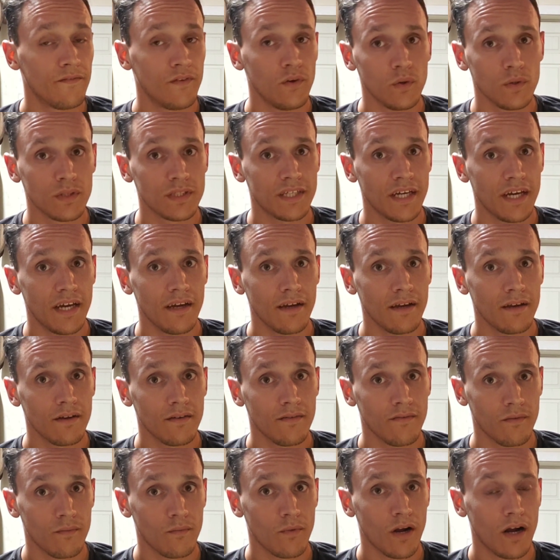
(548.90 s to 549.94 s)
Fuel tank
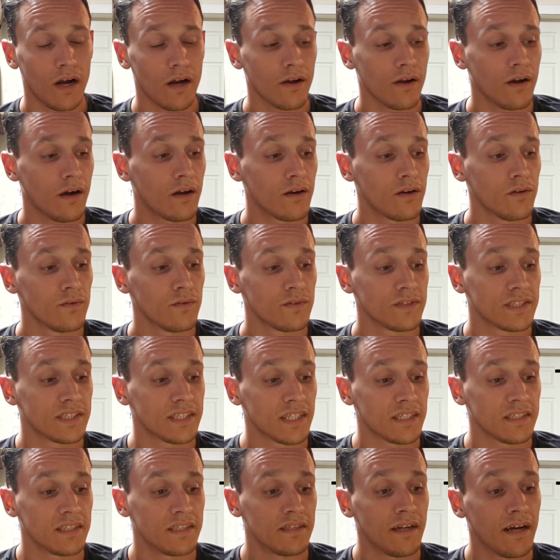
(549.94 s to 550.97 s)
from Rock Auto was
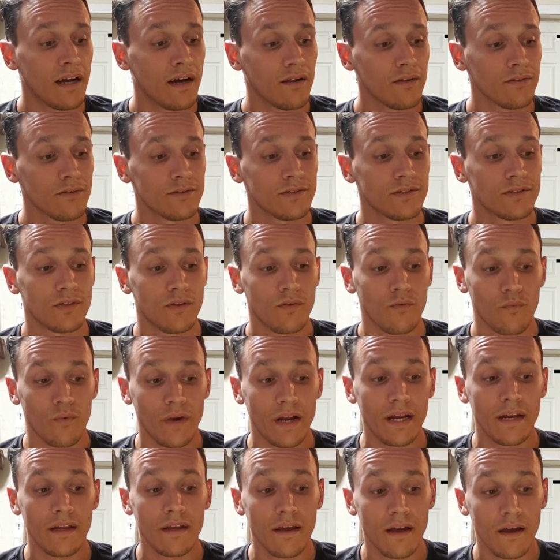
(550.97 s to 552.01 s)
$60. The
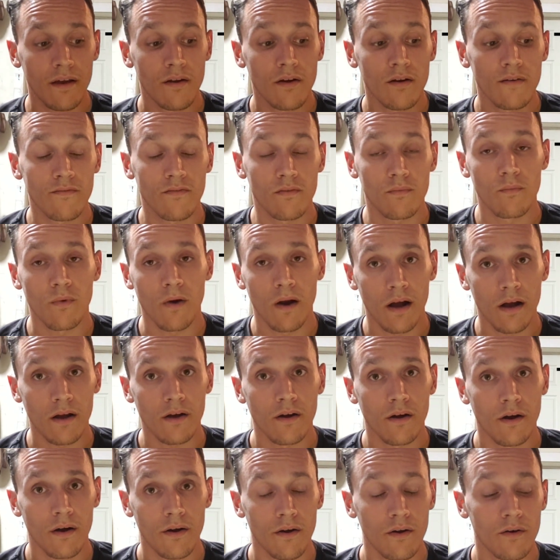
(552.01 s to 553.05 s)
radiator from
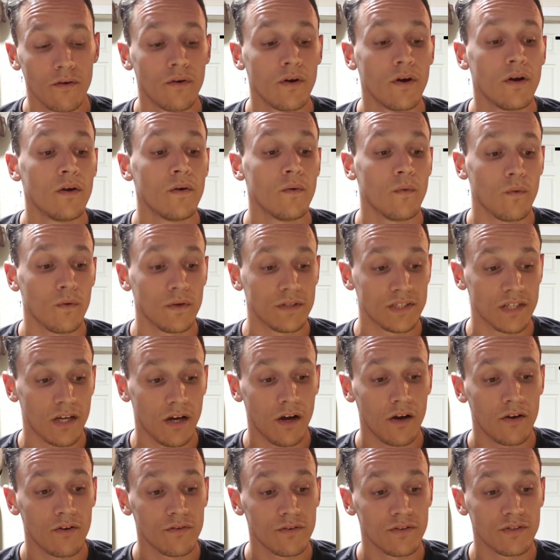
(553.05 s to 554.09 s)
Rock Auto was
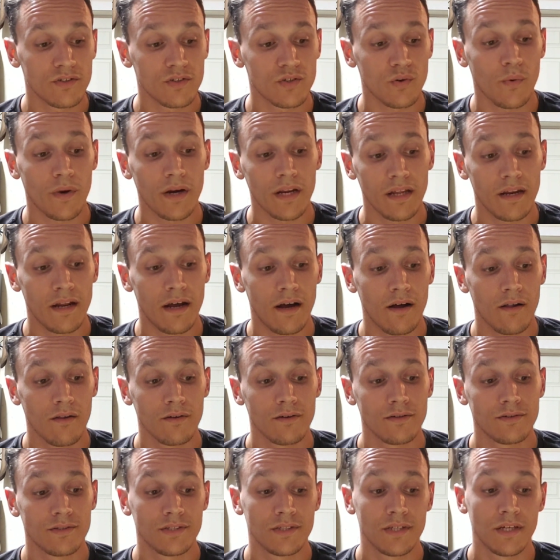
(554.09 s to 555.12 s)

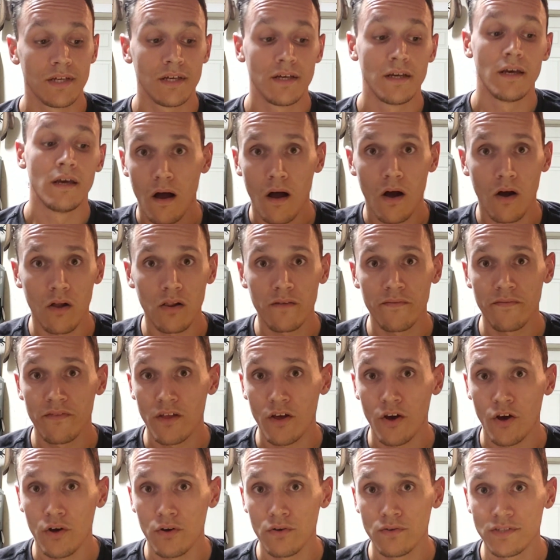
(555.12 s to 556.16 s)
$120. All of
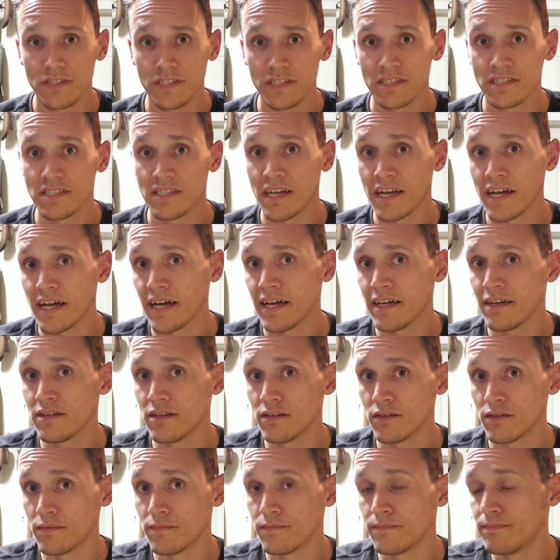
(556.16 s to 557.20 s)
the hoses that I had
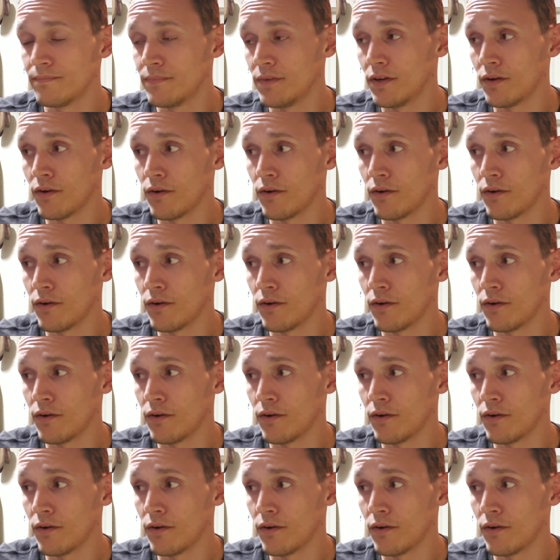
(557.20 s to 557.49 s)
to,